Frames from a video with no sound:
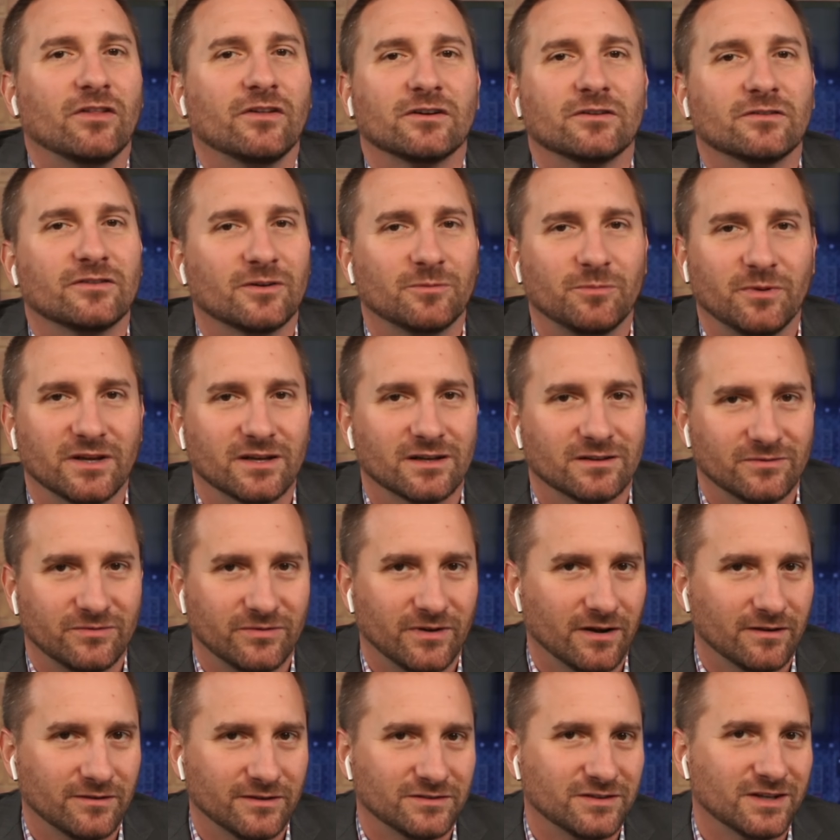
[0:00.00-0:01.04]
they're being
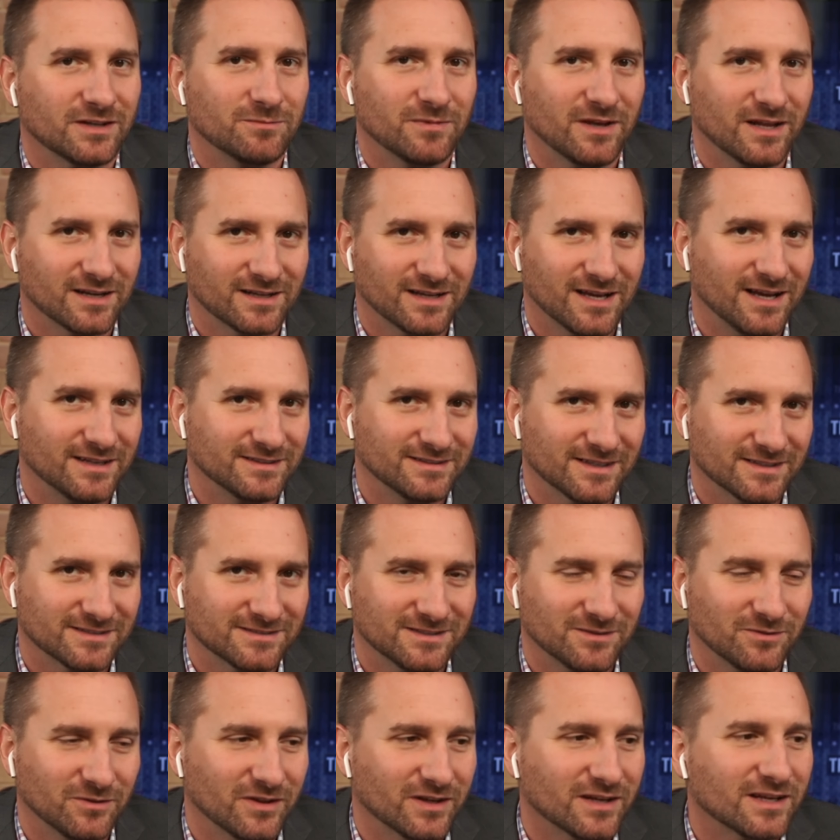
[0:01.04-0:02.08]
unfair. They're taking me out of context
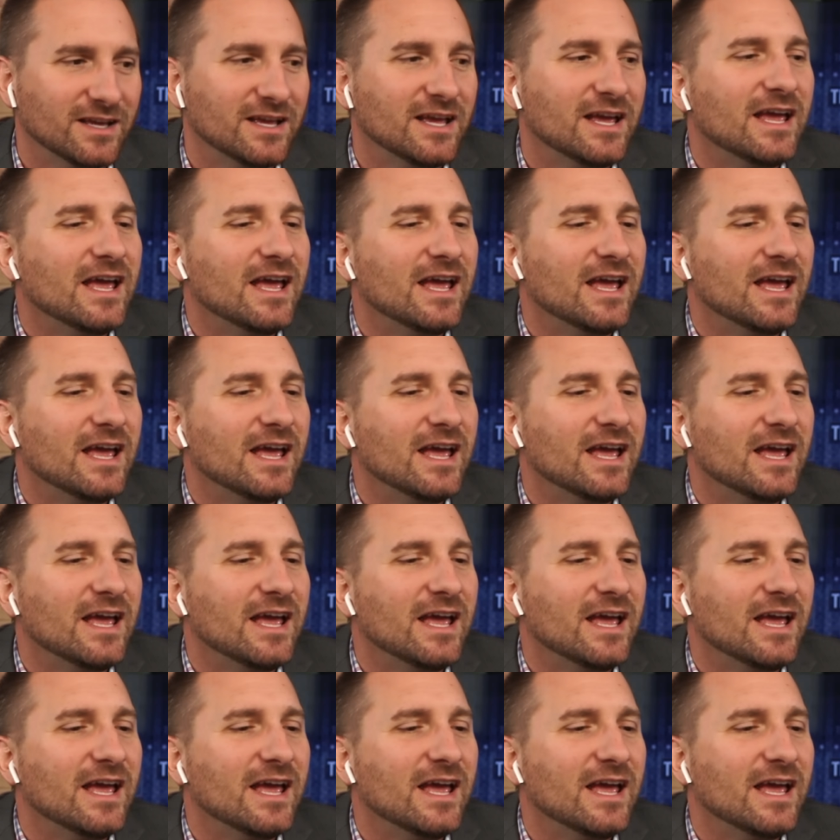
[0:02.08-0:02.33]
and everything.